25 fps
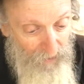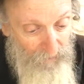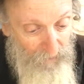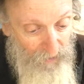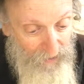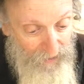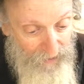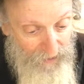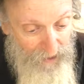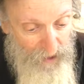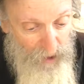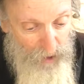
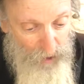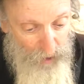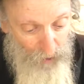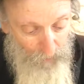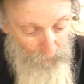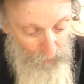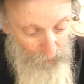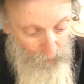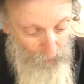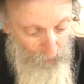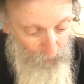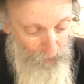The Isha
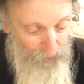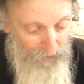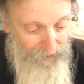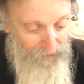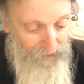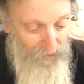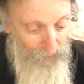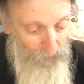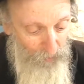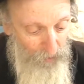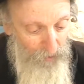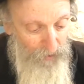
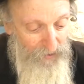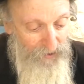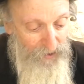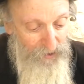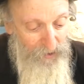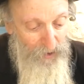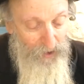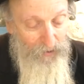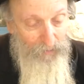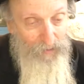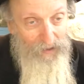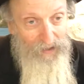ba'uretz, and the uretz is
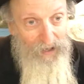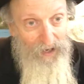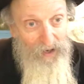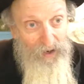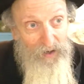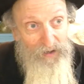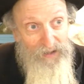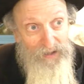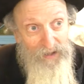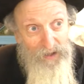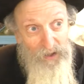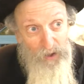talking about the
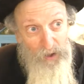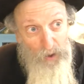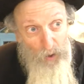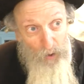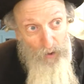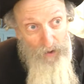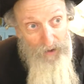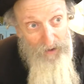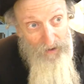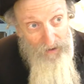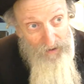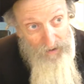Eretz
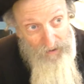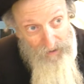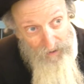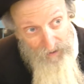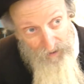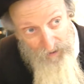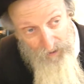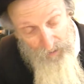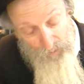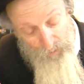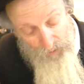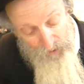Yoina,
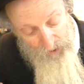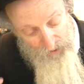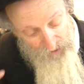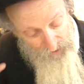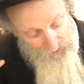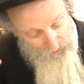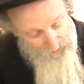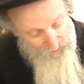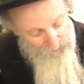which is